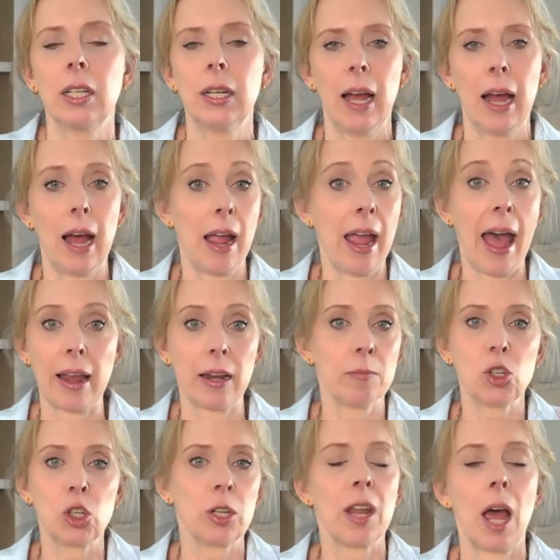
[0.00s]

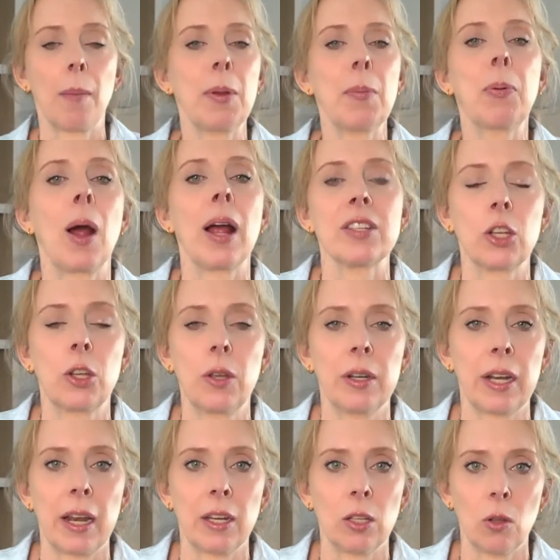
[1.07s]
Adams should not be
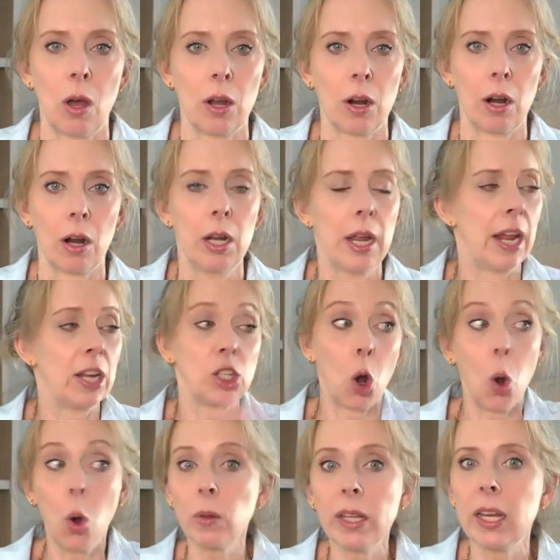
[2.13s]
prosecuted any longer. It's
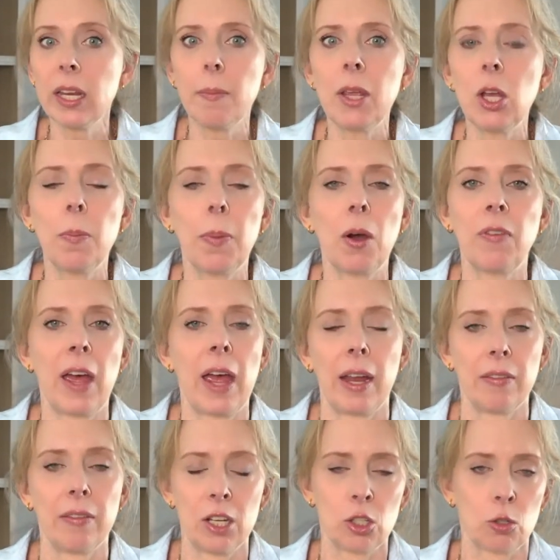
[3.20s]
only Emile
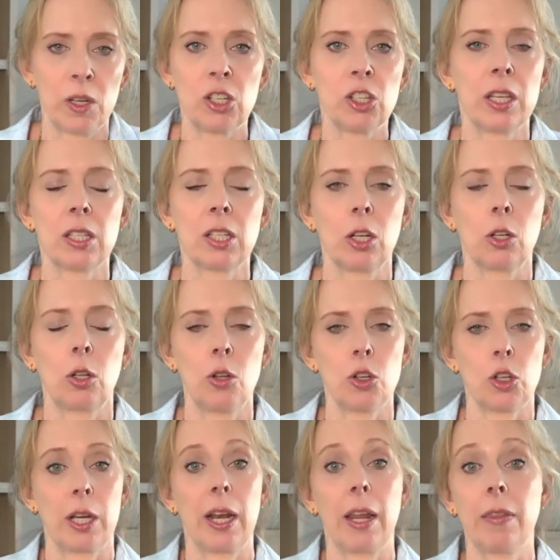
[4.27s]
Beauvais that has reached this
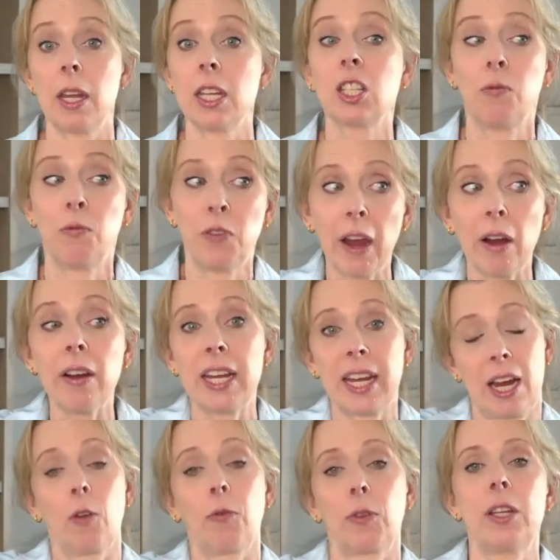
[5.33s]
conclusion. And it's very
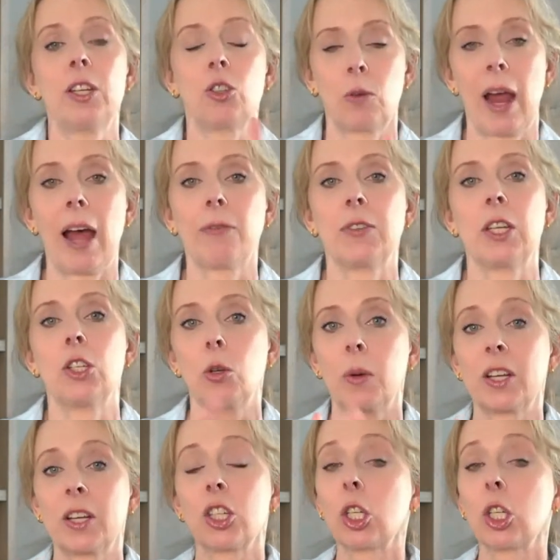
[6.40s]
carefully drafted to
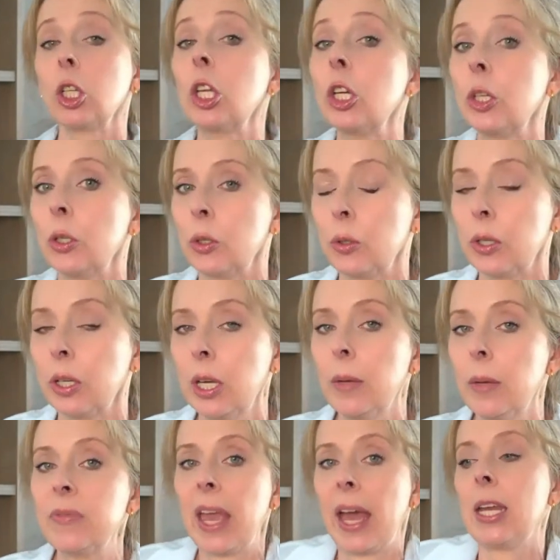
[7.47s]
exclude
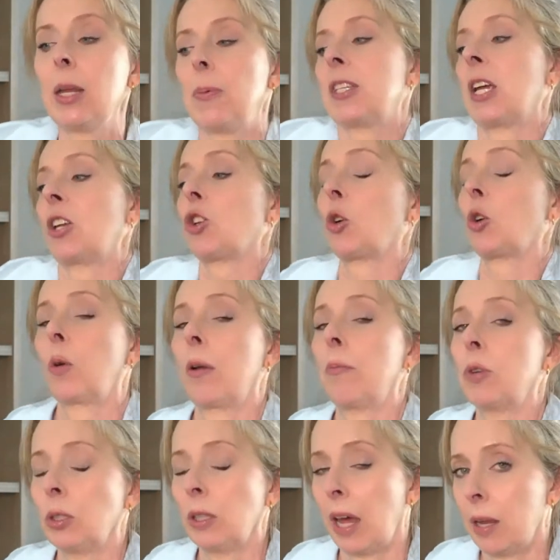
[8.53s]
any potential
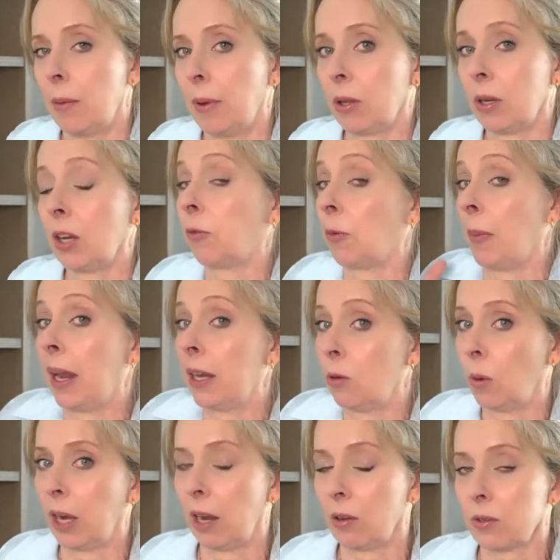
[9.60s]
criminal liability from
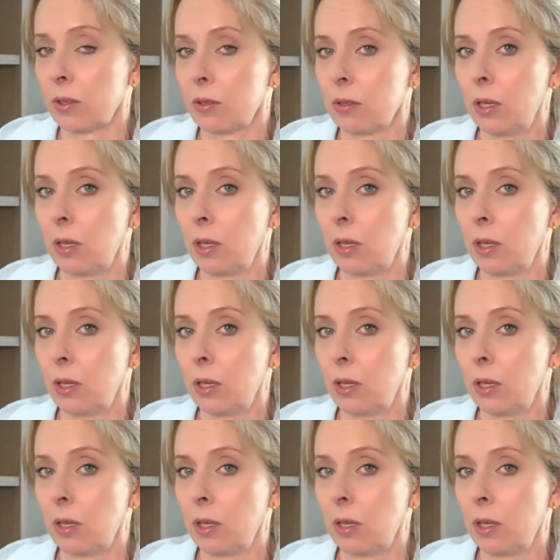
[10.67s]
anyone else.